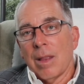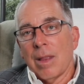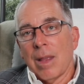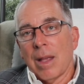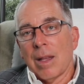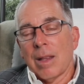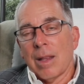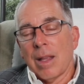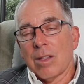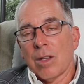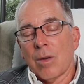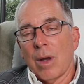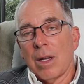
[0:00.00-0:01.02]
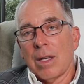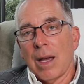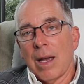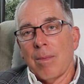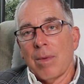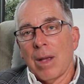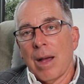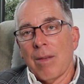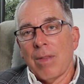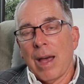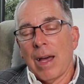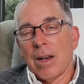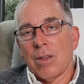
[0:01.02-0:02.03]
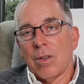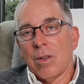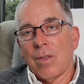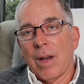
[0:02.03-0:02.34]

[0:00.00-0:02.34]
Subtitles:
that that's a great time to have the attitude of